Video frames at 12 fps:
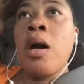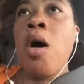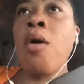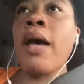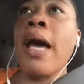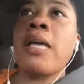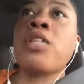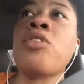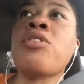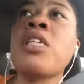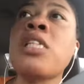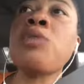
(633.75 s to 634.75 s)
okay, so
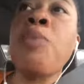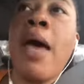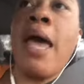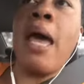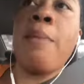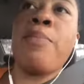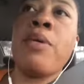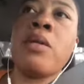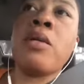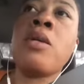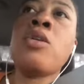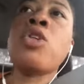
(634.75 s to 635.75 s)
this is what happened.
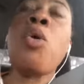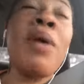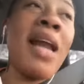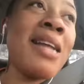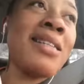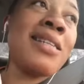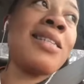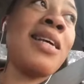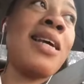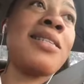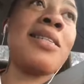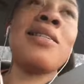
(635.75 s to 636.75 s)
So what I just
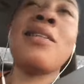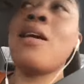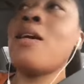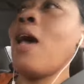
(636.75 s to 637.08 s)
said, she said